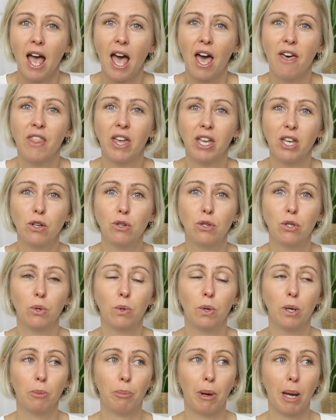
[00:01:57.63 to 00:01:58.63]
and that you
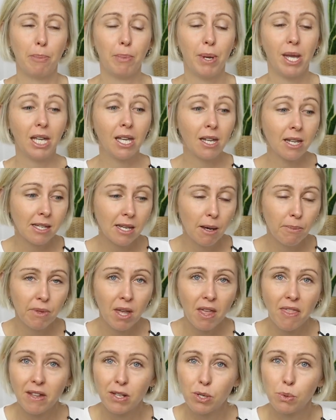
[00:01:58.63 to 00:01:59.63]
do it by picking
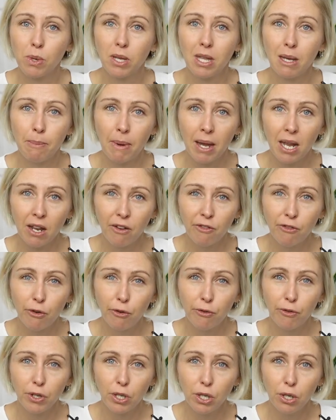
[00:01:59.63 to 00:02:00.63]
something that's really
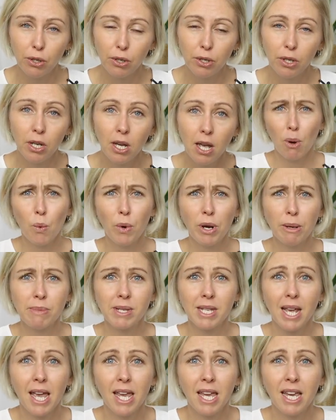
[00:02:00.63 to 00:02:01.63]
meaningful for you. But what I'm
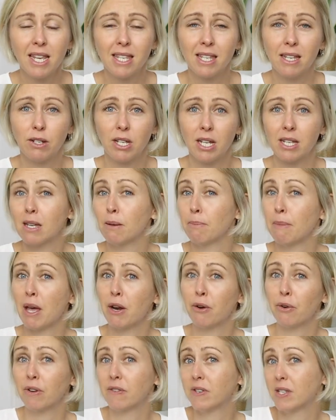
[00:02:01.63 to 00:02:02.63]
saying is it doesn't
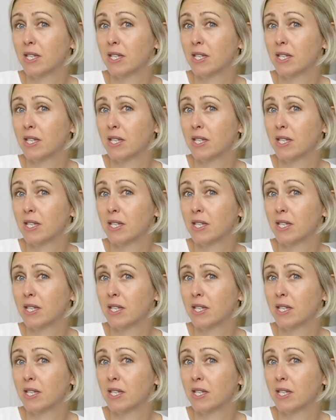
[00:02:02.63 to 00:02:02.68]
matter if